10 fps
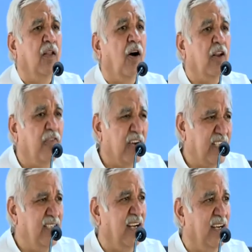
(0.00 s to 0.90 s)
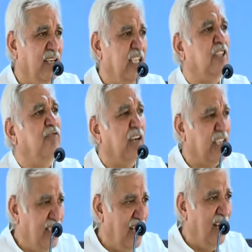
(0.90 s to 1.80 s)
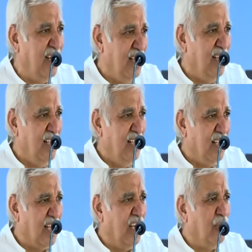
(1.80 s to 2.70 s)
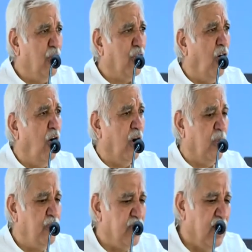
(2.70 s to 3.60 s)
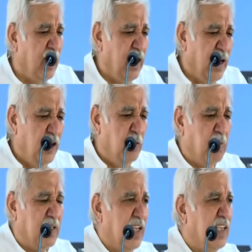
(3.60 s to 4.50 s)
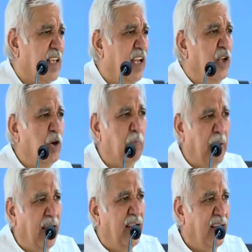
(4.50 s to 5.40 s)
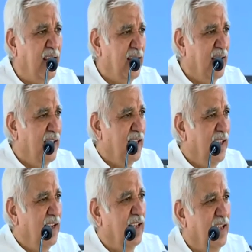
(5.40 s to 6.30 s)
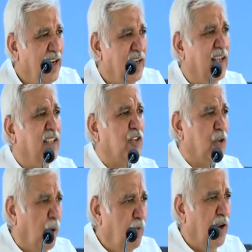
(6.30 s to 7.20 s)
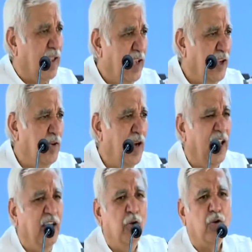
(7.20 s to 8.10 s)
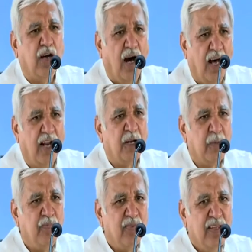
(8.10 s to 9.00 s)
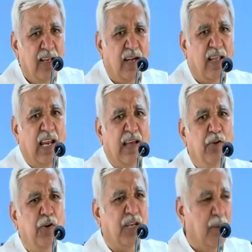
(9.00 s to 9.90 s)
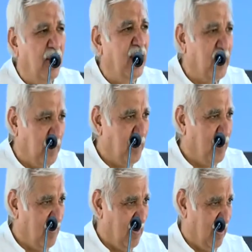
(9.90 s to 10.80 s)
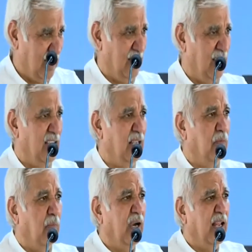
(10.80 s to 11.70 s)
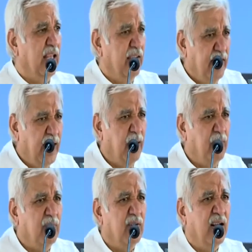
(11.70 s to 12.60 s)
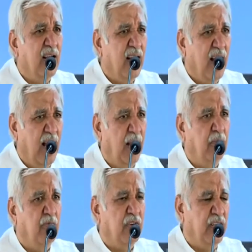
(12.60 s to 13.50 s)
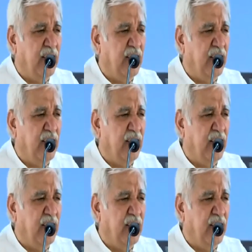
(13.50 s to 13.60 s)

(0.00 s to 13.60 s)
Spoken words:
non-functional, dysfunctional, can go wrong. You purchase a new pen, it can stop working. You get a new car, it can give you trouble. But EVM, I am